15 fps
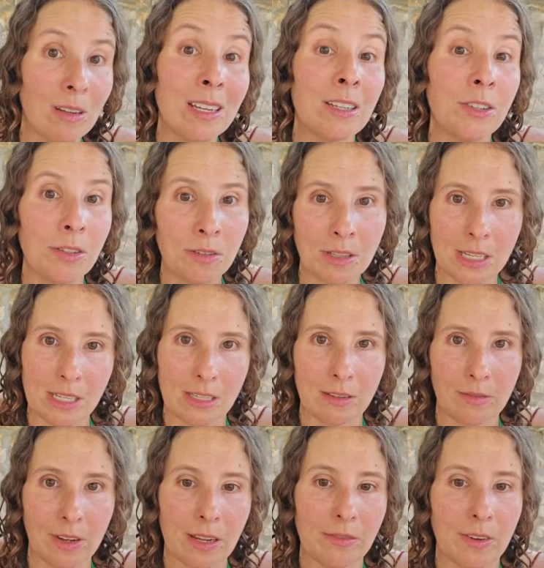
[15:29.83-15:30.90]
and do this and
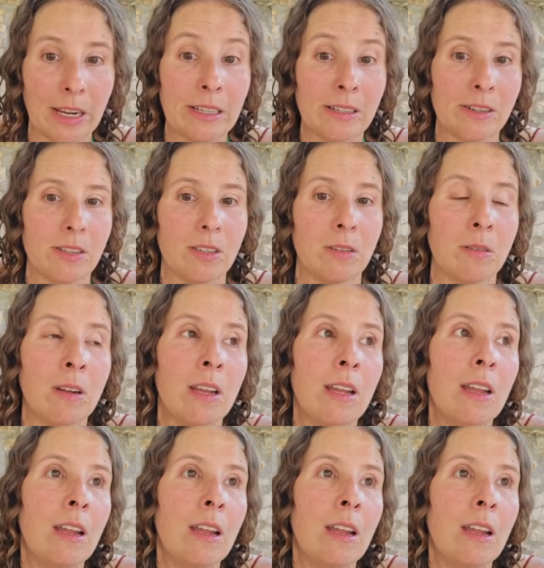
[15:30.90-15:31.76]
fight fires. So